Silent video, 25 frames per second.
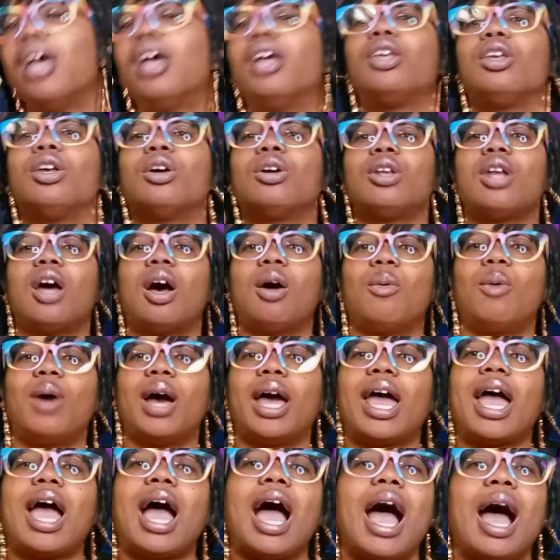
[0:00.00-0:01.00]
You know
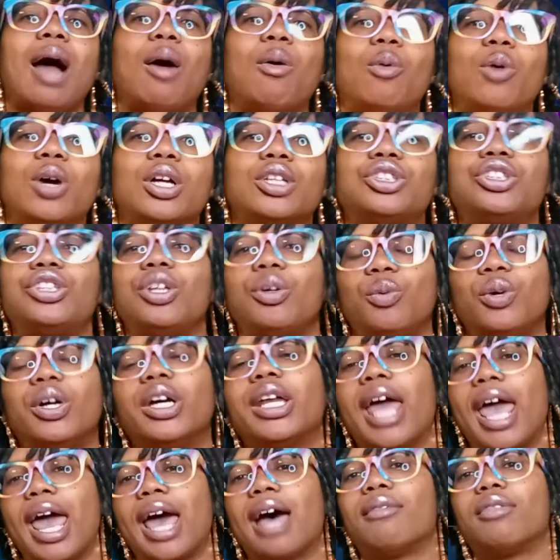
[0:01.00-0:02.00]
what? I wish she would
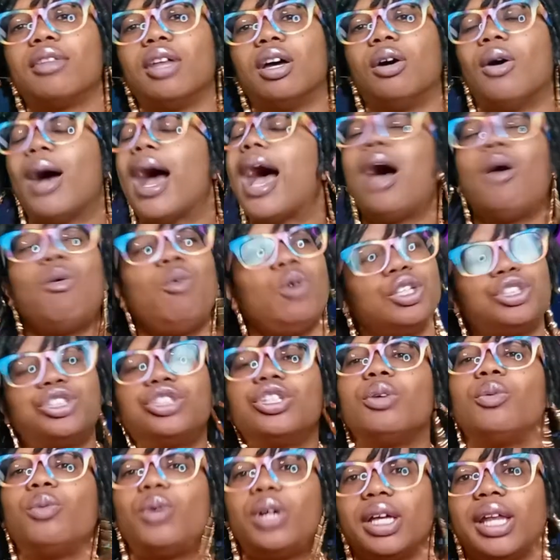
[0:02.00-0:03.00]
have, though. I wish
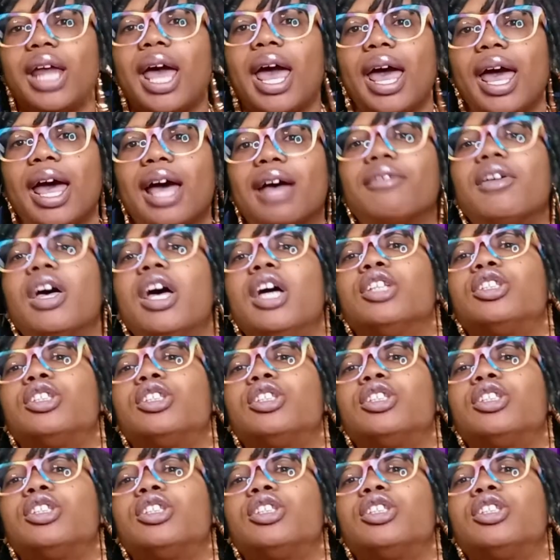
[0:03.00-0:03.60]
she would have.